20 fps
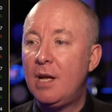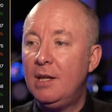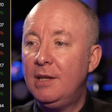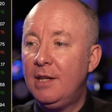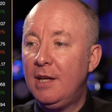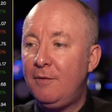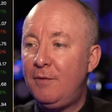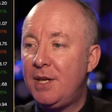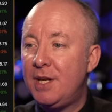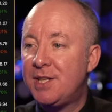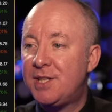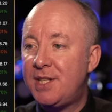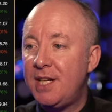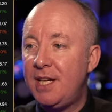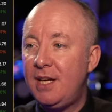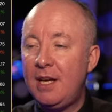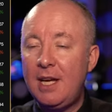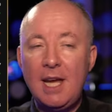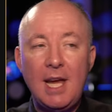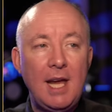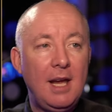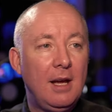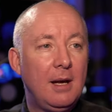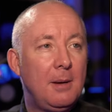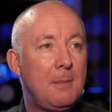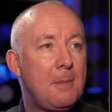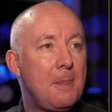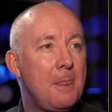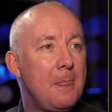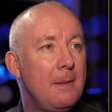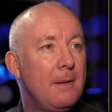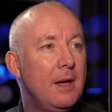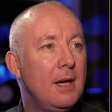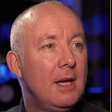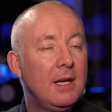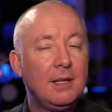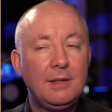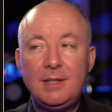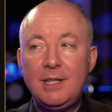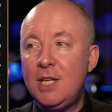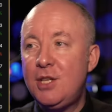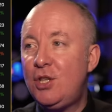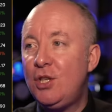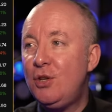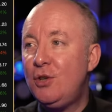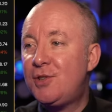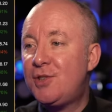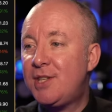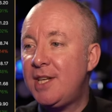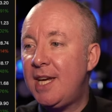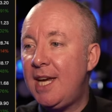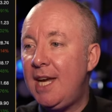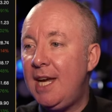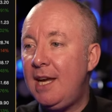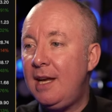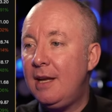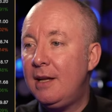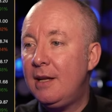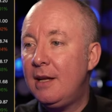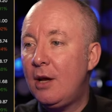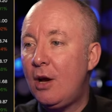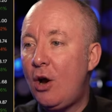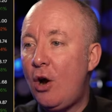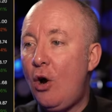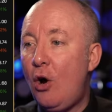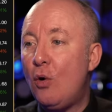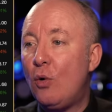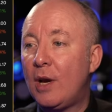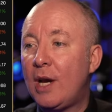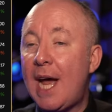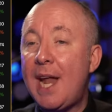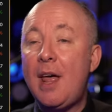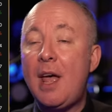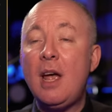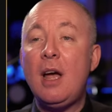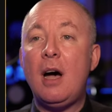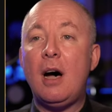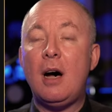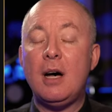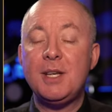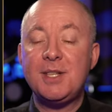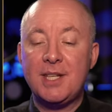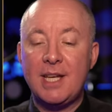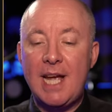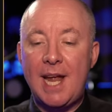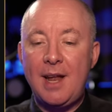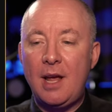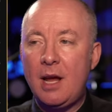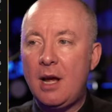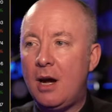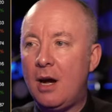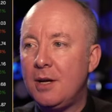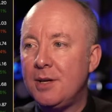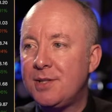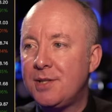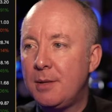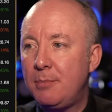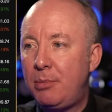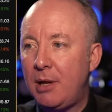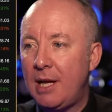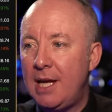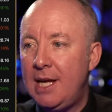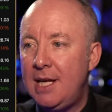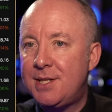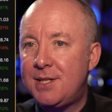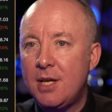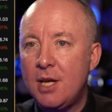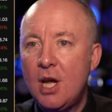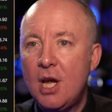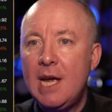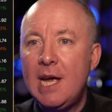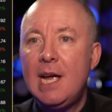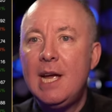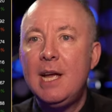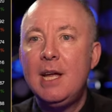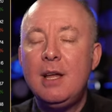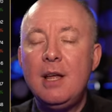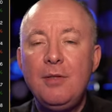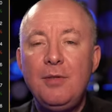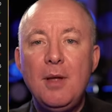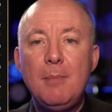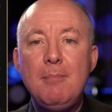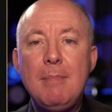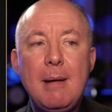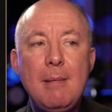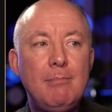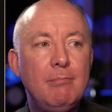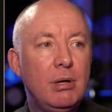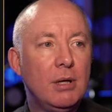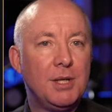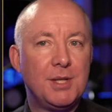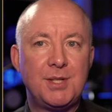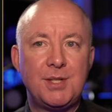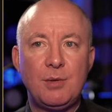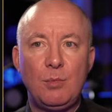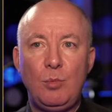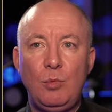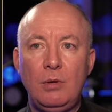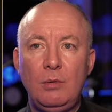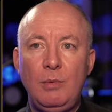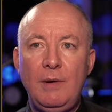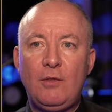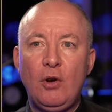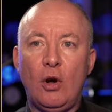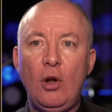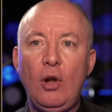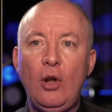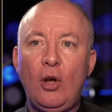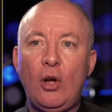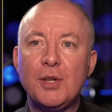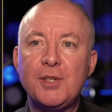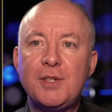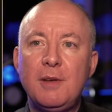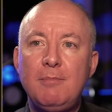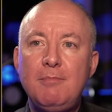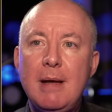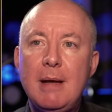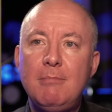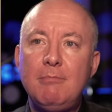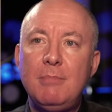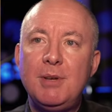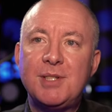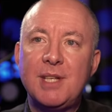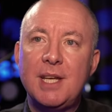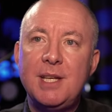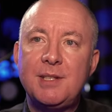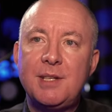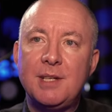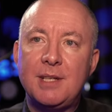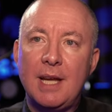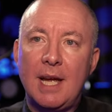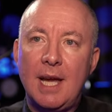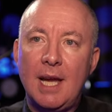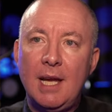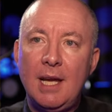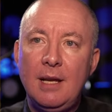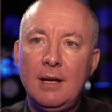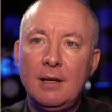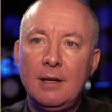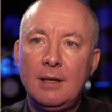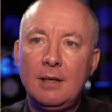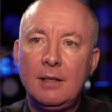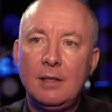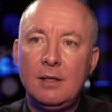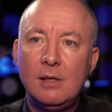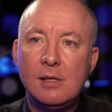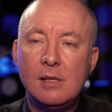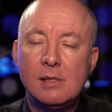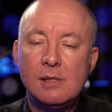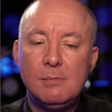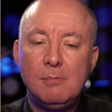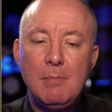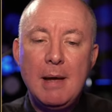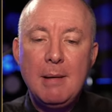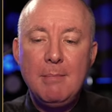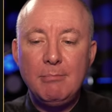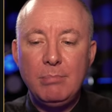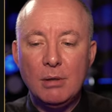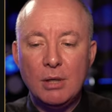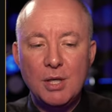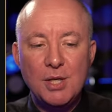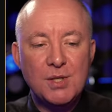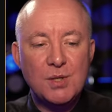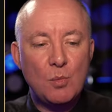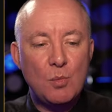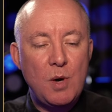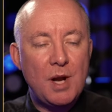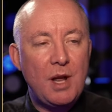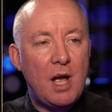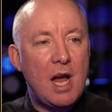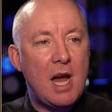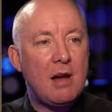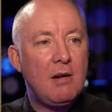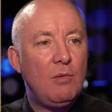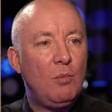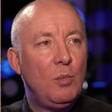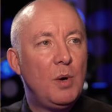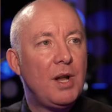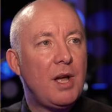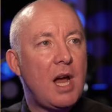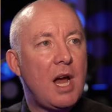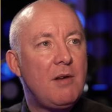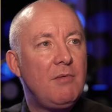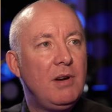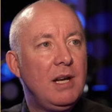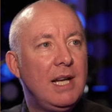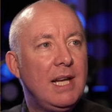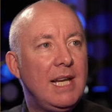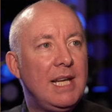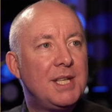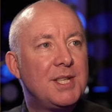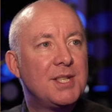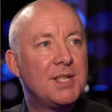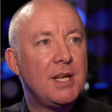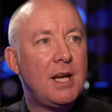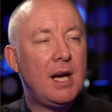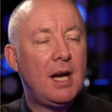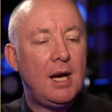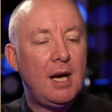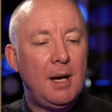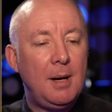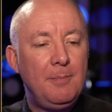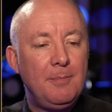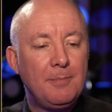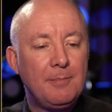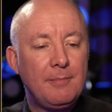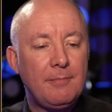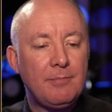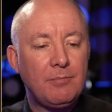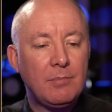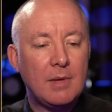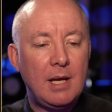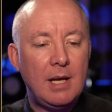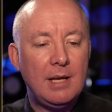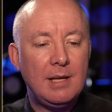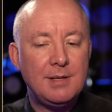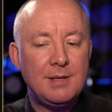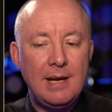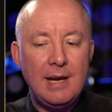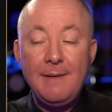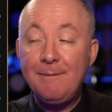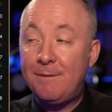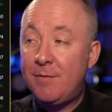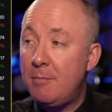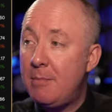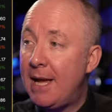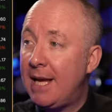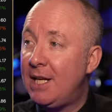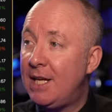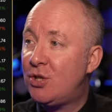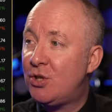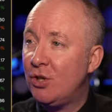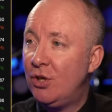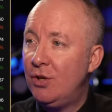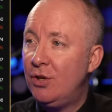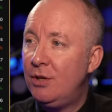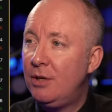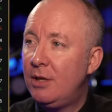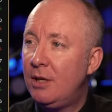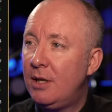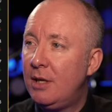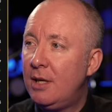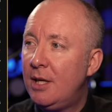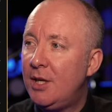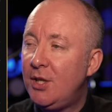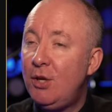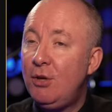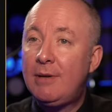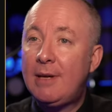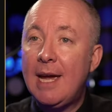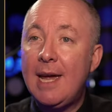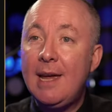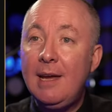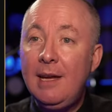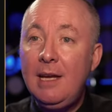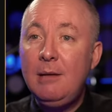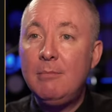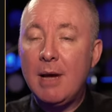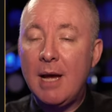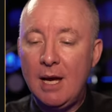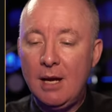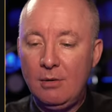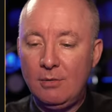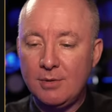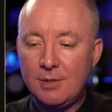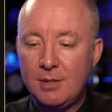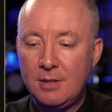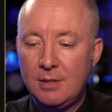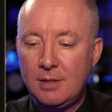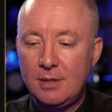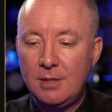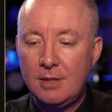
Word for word: Lovely to see you here. Did you see? Oh, can I ask? Can I ask, please? The members. We've got lots of members in today. Members, when I when I release um, information, you get emailed.